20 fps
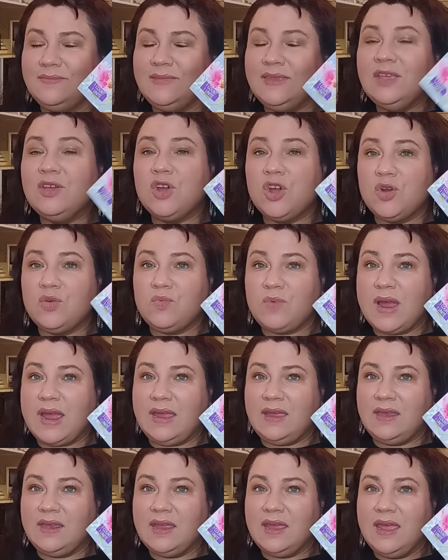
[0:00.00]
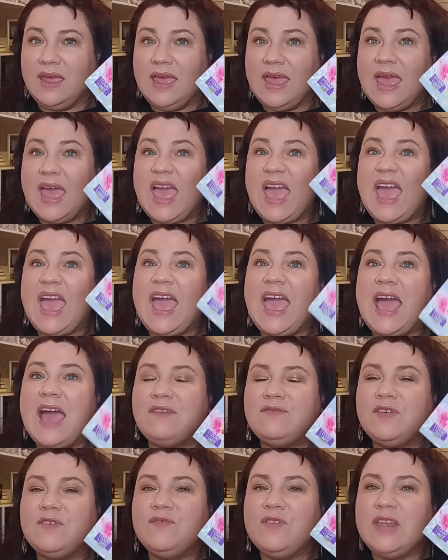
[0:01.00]
You heard right.
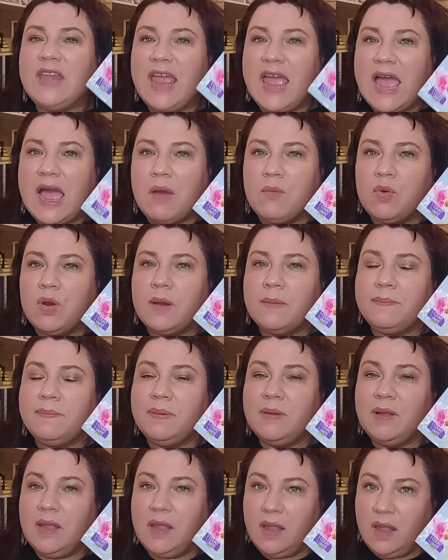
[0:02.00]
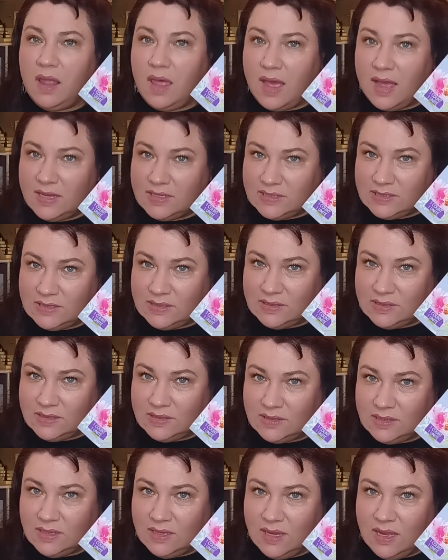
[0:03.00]
Half of an hour
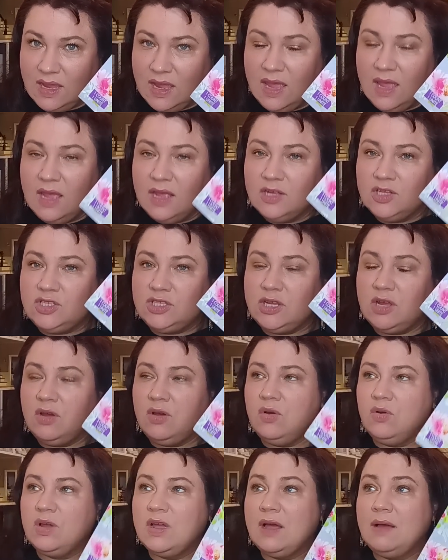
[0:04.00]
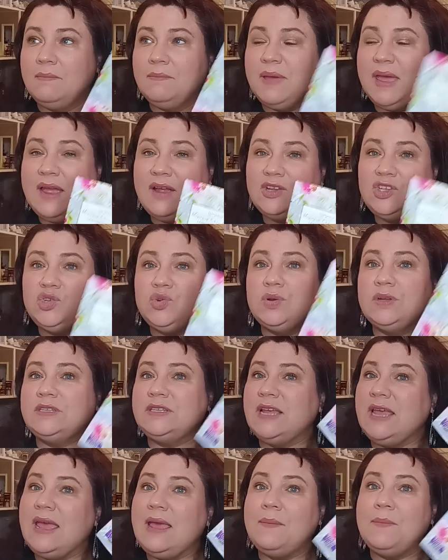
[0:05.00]
plus. So compared to a
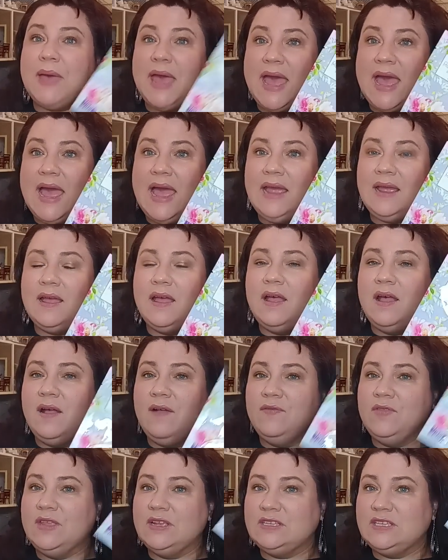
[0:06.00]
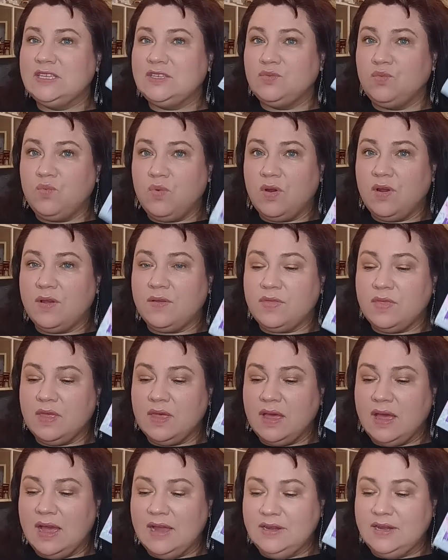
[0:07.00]
tea bag, this is worth
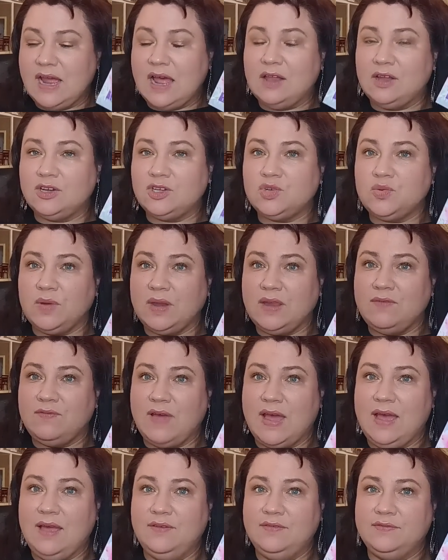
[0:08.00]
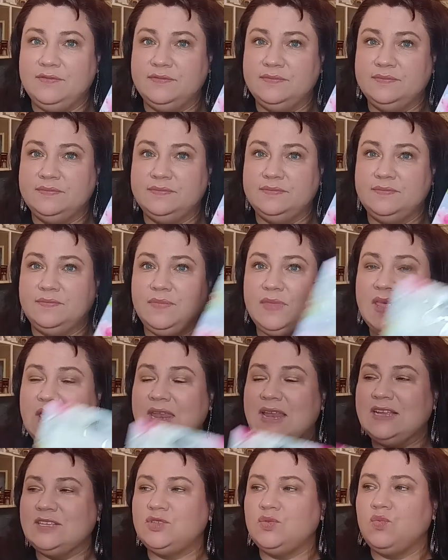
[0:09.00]
$1.25.
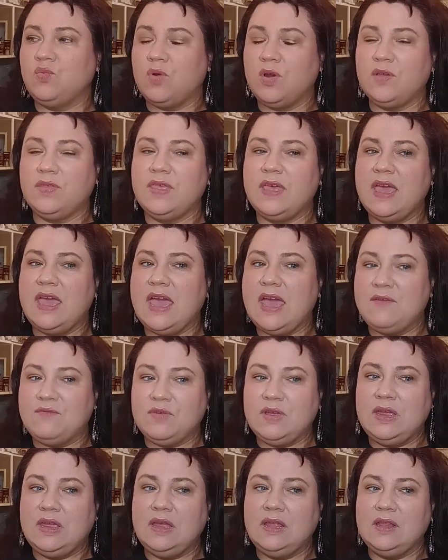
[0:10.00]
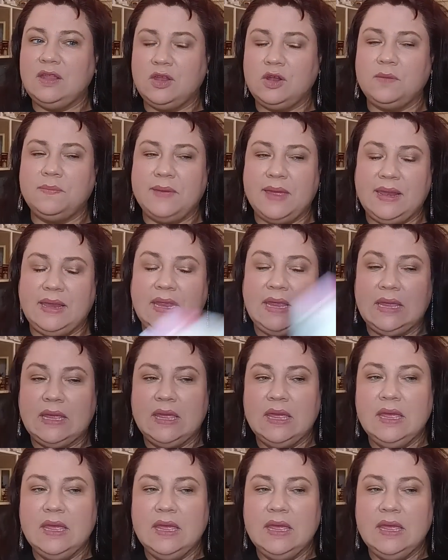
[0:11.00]
It is worth every little penny.